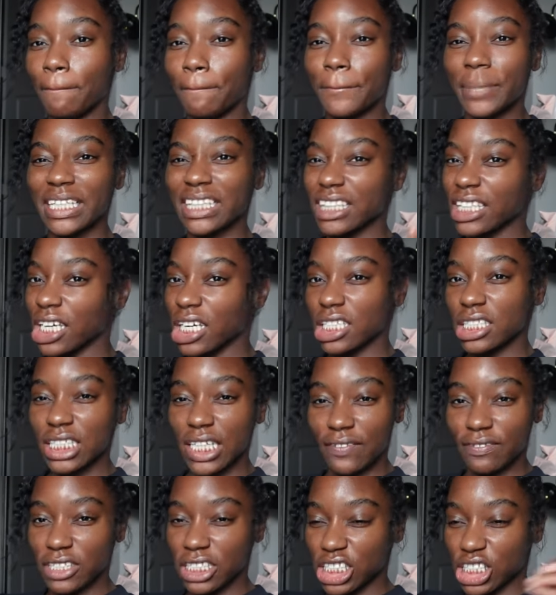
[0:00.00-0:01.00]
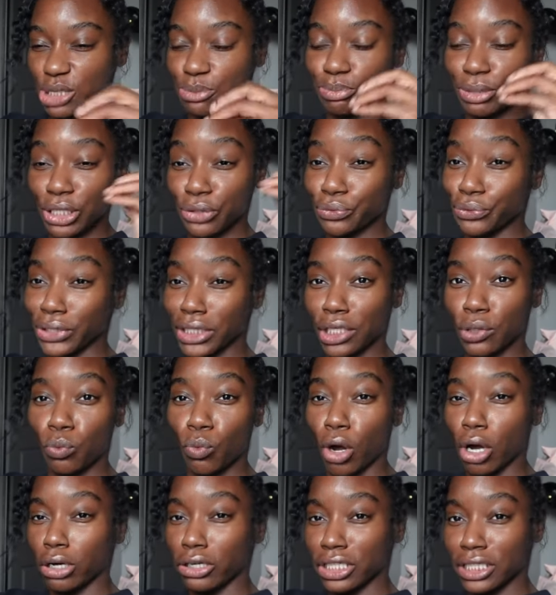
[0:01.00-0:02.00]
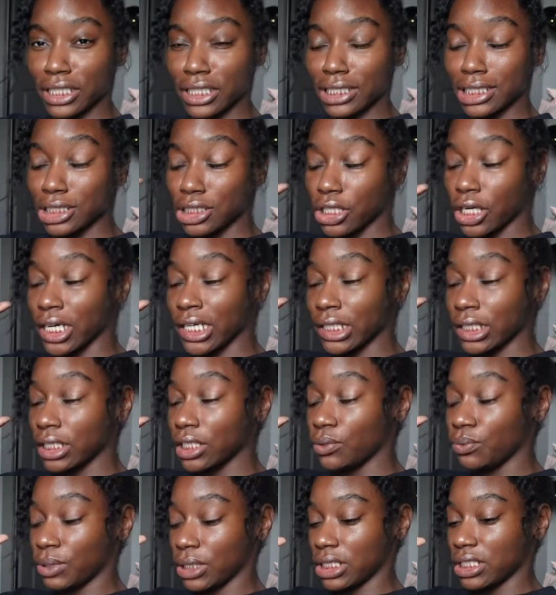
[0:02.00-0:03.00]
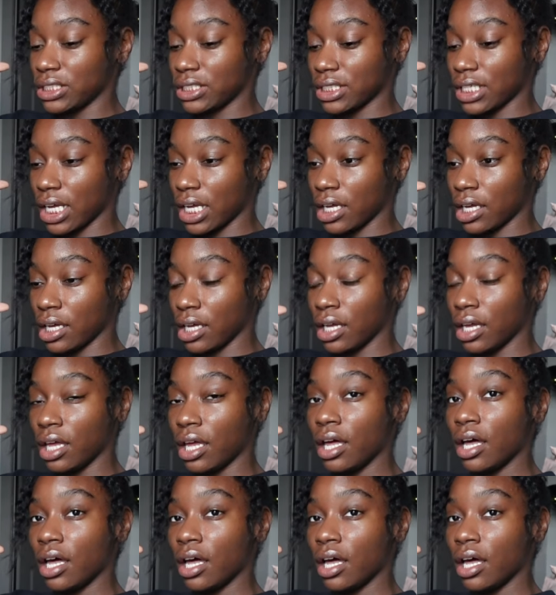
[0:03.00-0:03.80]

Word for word: but things have just been really wonky. It is currently Wednesday.